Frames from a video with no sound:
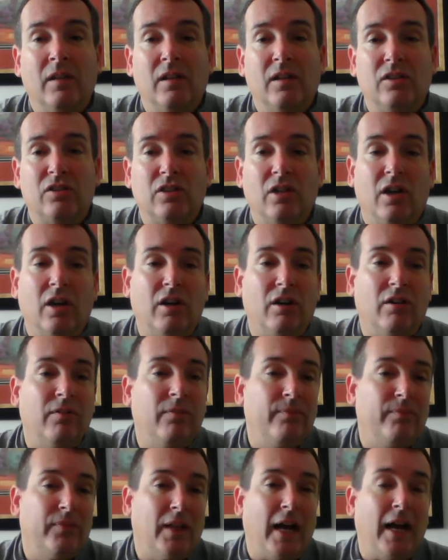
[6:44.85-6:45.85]

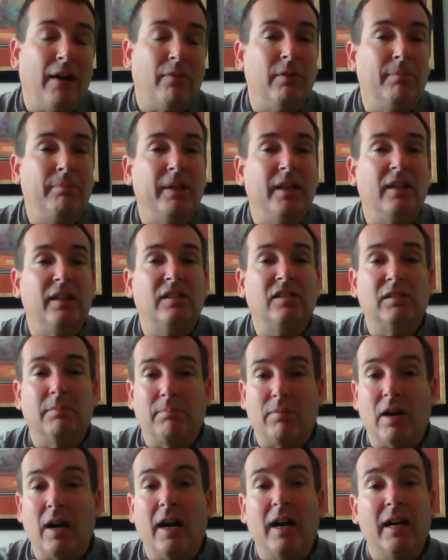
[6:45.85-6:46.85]
So I would be
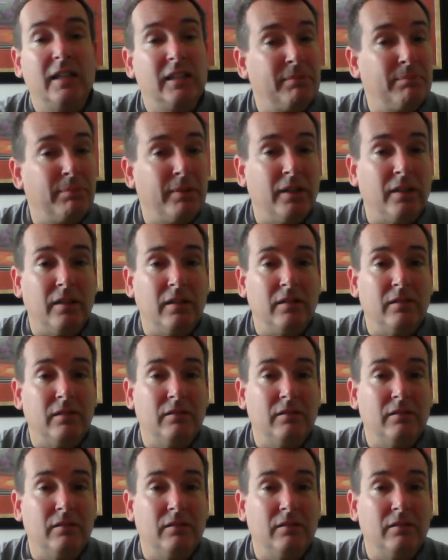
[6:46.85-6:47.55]
surprised, but,